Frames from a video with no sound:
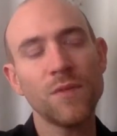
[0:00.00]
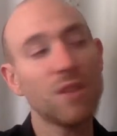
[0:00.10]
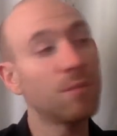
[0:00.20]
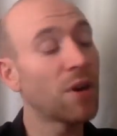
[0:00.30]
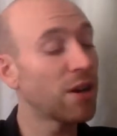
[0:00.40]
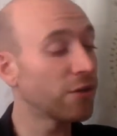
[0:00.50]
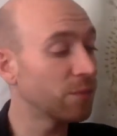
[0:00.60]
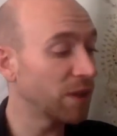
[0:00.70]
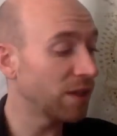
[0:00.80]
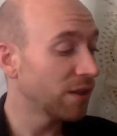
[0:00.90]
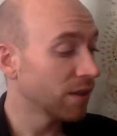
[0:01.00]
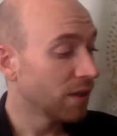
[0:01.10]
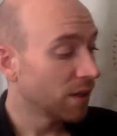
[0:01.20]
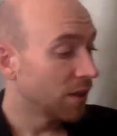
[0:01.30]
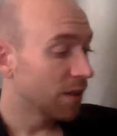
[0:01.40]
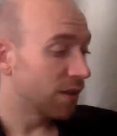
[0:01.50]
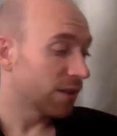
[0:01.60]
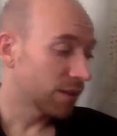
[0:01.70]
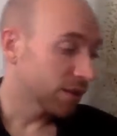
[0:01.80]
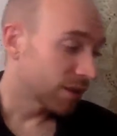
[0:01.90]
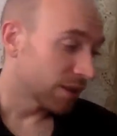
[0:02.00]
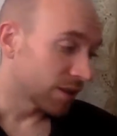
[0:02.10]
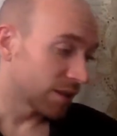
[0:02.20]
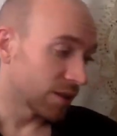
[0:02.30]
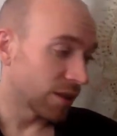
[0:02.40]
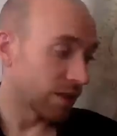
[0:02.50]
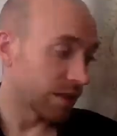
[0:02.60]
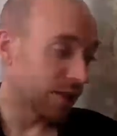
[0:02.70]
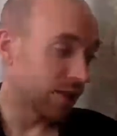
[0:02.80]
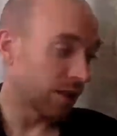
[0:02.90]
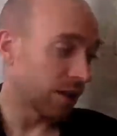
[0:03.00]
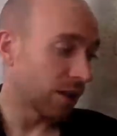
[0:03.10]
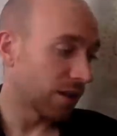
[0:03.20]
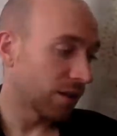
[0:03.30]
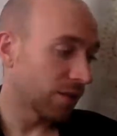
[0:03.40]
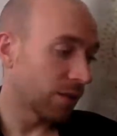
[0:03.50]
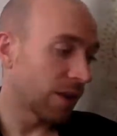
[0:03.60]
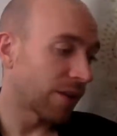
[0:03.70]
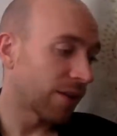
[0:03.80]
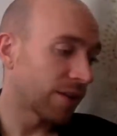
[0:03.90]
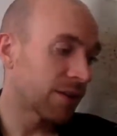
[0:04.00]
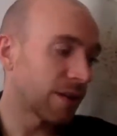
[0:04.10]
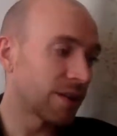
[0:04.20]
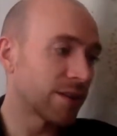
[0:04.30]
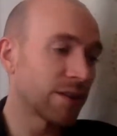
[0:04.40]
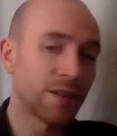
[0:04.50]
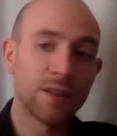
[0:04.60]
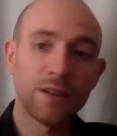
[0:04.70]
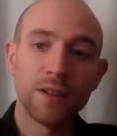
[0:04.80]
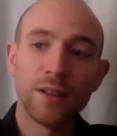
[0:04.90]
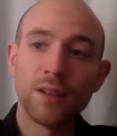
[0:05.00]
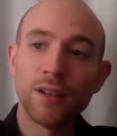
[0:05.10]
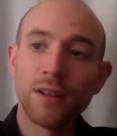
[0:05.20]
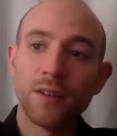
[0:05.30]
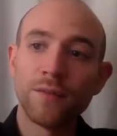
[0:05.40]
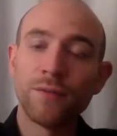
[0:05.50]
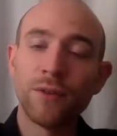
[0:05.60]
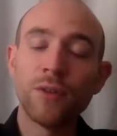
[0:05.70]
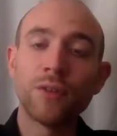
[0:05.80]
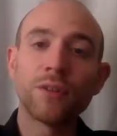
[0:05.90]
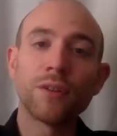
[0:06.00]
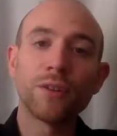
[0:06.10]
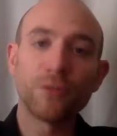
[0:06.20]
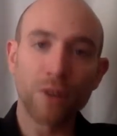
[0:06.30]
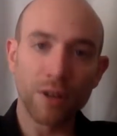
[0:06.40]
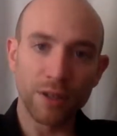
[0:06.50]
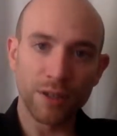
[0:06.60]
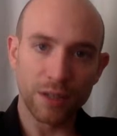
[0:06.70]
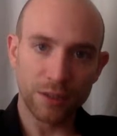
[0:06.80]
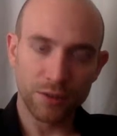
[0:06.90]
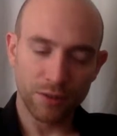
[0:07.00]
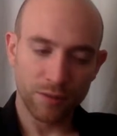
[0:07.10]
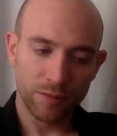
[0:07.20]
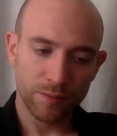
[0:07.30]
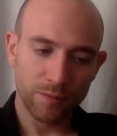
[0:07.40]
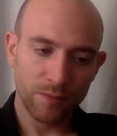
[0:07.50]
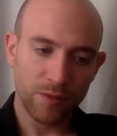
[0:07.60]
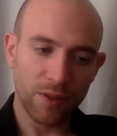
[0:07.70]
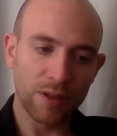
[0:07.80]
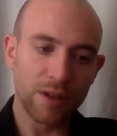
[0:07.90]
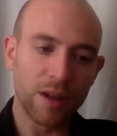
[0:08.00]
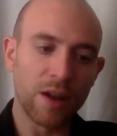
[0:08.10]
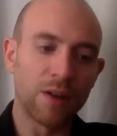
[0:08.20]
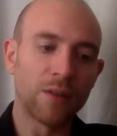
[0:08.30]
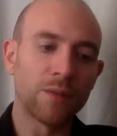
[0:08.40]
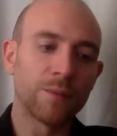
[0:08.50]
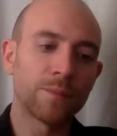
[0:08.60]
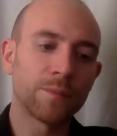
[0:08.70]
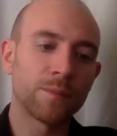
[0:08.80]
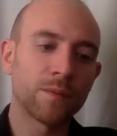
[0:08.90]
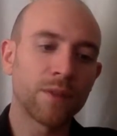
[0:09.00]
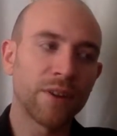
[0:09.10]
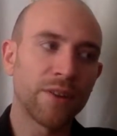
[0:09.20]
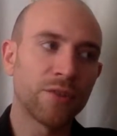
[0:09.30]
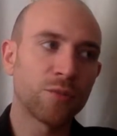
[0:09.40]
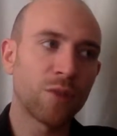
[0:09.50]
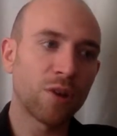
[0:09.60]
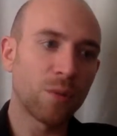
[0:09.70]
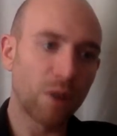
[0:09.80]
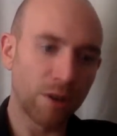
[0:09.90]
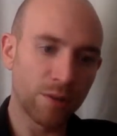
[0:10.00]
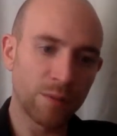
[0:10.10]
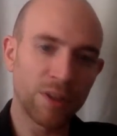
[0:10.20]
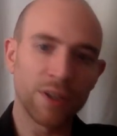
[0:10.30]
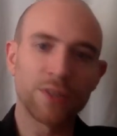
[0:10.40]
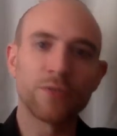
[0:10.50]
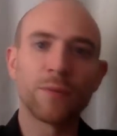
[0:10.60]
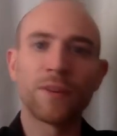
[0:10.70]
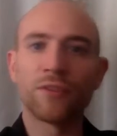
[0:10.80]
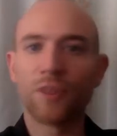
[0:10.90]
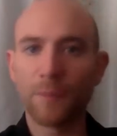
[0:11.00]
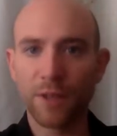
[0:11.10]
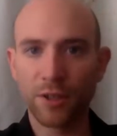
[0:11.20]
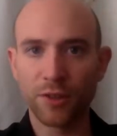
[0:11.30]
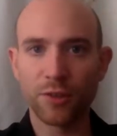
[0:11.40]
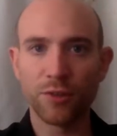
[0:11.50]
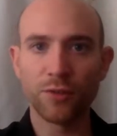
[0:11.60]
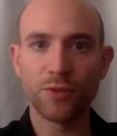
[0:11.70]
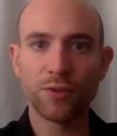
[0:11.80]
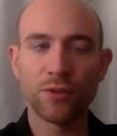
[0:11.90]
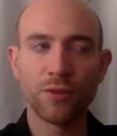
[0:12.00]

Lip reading: And part of me thinks it's just this whether it's food or drug addiction. Now, I use marijuana because of my stomach issues,